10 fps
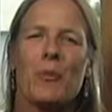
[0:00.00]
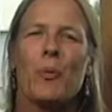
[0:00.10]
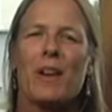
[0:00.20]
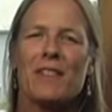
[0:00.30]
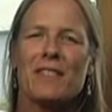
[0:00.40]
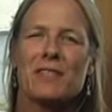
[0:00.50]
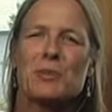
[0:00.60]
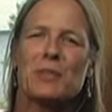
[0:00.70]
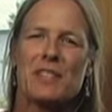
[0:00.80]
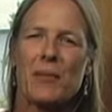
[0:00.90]
One of the
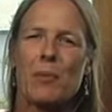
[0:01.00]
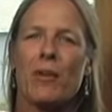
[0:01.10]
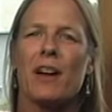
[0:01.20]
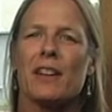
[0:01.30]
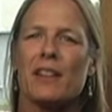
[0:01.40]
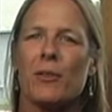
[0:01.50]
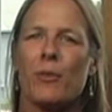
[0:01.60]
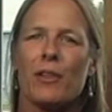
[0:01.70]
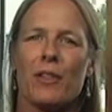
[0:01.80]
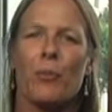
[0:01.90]
tools that we brought in
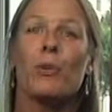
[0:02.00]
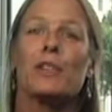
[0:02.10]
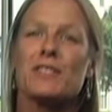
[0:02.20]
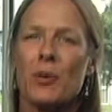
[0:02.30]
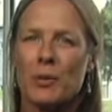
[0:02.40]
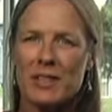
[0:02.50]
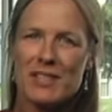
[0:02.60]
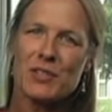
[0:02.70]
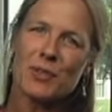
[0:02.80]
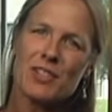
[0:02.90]
were the world's only
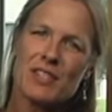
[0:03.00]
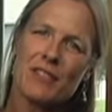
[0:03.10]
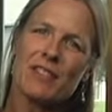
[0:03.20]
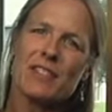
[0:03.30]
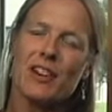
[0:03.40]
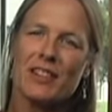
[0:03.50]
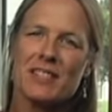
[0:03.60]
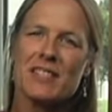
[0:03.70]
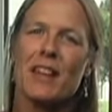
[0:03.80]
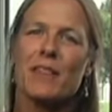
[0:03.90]
sewage sniffing
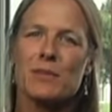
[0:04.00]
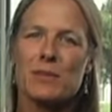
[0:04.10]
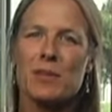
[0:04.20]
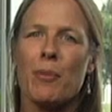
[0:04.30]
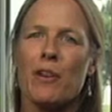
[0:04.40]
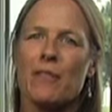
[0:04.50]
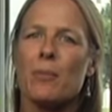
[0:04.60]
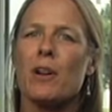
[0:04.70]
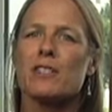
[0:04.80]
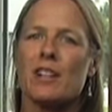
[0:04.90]
dogs, and this was the part of the
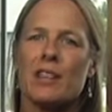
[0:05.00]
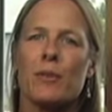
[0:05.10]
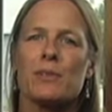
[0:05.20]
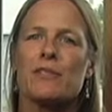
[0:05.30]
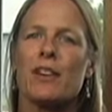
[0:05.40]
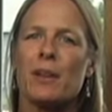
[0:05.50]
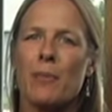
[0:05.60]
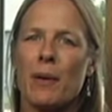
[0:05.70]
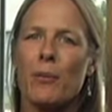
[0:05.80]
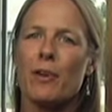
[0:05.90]
project that was funded
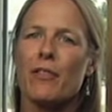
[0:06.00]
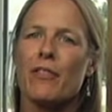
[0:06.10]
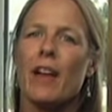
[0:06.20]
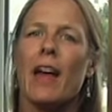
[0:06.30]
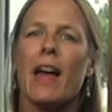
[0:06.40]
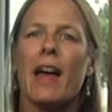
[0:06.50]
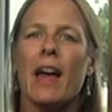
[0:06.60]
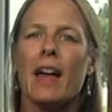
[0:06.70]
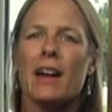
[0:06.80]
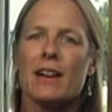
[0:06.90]
by WRF.
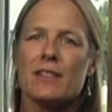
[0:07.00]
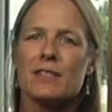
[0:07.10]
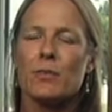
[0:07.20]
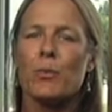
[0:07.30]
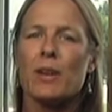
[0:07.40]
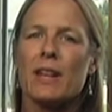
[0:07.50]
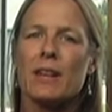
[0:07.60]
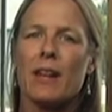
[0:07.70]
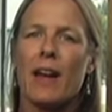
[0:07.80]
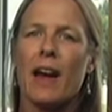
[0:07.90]
And
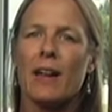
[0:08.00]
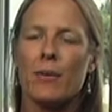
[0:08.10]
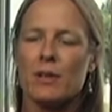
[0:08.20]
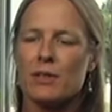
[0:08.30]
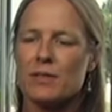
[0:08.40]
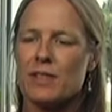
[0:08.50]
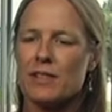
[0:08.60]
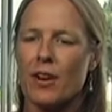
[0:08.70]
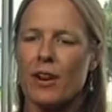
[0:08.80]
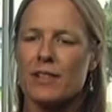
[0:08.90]
we used the
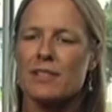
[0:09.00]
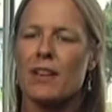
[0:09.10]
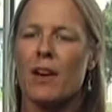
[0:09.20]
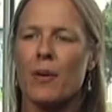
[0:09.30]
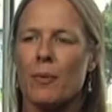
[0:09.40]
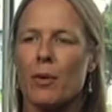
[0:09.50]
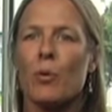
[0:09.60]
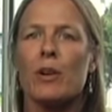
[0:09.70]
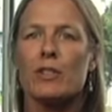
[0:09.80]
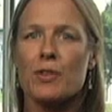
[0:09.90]
dogs
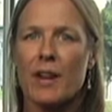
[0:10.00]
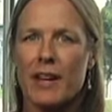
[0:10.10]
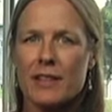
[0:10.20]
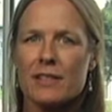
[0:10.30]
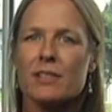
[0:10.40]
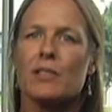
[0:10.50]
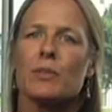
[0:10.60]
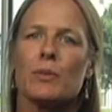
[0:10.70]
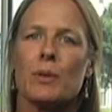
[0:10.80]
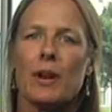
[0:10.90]
who are trained
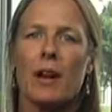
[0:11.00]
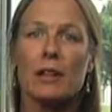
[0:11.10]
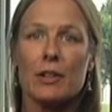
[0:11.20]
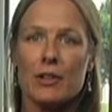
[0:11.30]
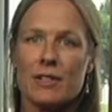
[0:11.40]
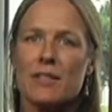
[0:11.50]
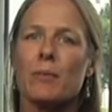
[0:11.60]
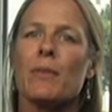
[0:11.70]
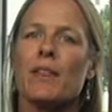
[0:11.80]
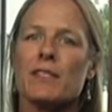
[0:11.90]
to alert
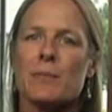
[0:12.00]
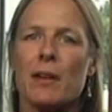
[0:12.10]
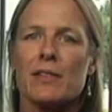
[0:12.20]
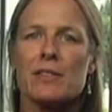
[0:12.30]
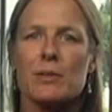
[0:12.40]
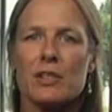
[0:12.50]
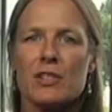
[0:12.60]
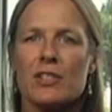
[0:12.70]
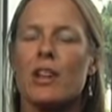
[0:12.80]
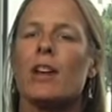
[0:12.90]
when they smell
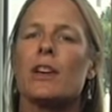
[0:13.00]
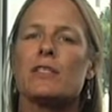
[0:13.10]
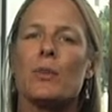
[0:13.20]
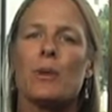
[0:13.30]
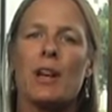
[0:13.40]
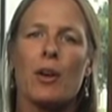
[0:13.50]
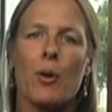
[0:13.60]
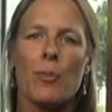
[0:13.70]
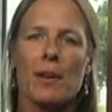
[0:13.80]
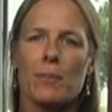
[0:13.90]
sewage, so we could
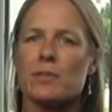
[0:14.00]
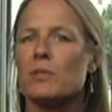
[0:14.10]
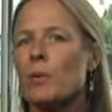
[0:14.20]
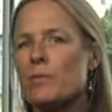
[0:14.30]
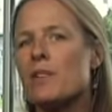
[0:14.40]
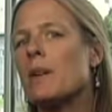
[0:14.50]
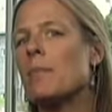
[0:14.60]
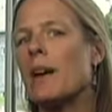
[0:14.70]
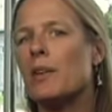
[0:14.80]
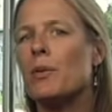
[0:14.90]
open up storm drain
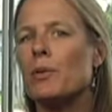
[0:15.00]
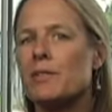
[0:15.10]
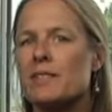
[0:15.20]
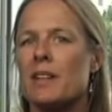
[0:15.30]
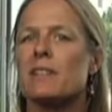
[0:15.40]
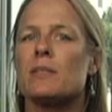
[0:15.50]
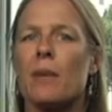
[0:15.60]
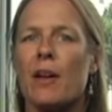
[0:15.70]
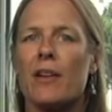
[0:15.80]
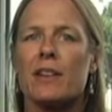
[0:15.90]
manholes in
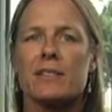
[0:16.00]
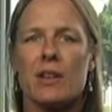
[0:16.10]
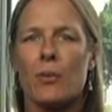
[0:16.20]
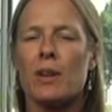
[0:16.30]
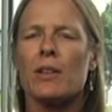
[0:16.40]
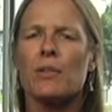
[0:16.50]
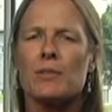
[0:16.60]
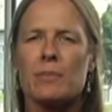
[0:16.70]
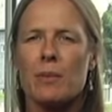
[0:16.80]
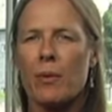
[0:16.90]
some areas that we knew
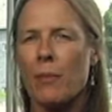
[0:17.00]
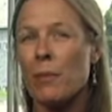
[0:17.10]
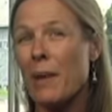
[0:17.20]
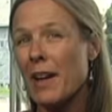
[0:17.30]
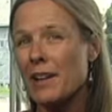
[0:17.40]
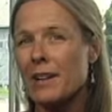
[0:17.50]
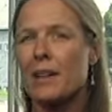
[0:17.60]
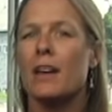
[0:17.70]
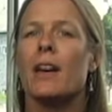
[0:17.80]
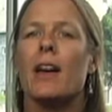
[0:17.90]
to be
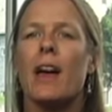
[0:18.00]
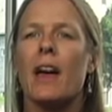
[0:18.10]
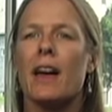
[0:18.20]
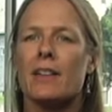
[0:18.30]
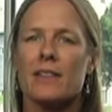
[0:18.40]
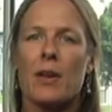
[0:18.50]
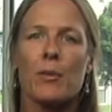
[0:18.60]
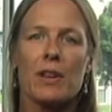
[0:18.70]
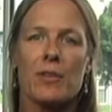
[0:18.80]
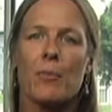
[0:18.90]
problematic, and they
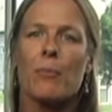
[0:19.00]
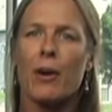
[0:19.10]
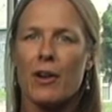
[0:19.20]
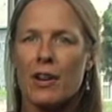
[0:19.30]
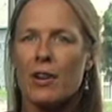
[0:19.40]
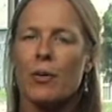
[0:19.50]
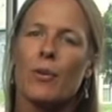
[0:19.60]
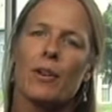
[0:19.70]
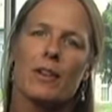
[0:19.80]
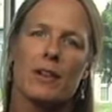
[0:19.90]
would either bark
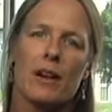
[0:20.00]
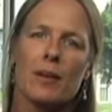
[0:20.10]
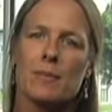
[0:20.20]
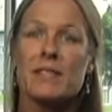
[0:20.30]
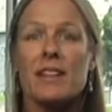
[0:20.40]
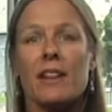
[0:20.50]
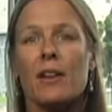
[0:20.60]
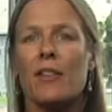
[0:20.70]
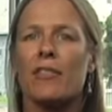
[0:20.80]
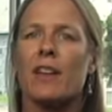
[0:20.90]
or sit
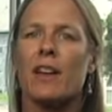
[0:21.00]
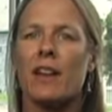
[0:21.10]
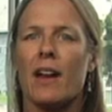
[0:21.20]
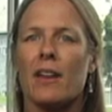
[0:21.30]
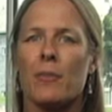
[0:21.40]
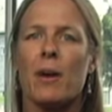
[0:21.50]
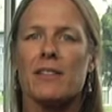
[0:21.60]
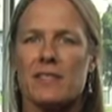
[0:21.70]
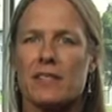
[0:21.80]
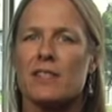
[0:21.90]
if they had a
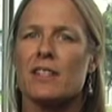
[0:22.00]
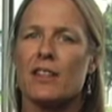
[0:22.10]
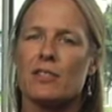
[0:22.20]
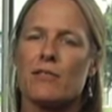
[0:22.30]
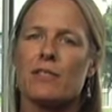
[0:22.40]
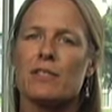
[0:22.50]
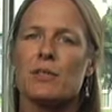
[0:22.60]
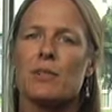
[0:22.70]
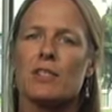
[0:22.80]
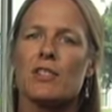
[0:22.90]
positive detection for
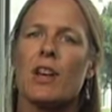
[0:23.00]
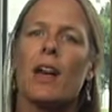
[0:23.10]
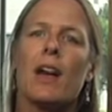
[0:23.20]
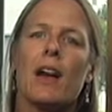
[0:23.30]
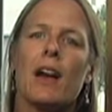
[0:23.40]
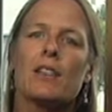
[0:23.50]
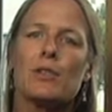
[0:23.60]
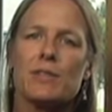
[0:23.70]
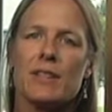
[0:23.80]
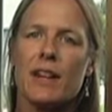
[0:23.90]
sewage. And
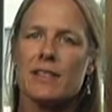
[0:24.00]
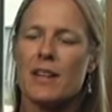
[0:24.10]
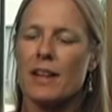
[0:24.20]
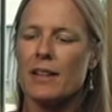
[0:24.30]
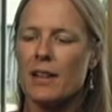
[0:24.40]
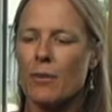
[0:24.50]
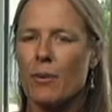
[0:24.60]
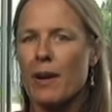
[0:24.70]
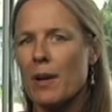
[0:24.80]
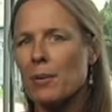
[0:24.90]
using that technique, we
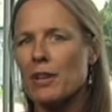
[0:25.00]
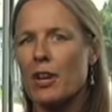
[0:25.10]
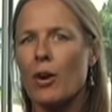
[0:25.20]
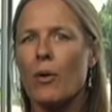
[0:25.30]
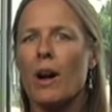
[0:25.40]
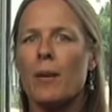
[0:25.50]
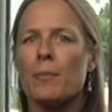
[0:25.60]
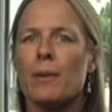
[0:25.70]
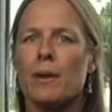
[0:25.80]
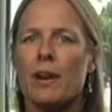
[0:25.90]
were able to go
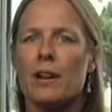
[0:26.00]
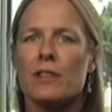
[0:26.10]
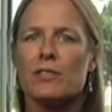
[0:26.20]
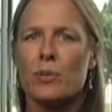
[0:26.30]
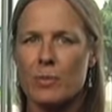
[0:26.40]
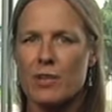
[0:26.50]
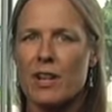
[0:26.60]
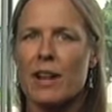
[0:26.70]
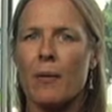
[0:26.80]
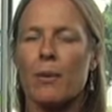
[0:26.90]
up a storm
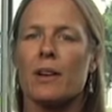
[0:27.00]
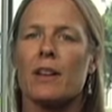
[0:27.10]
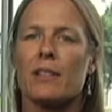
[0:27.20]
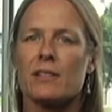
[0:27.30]
drain network.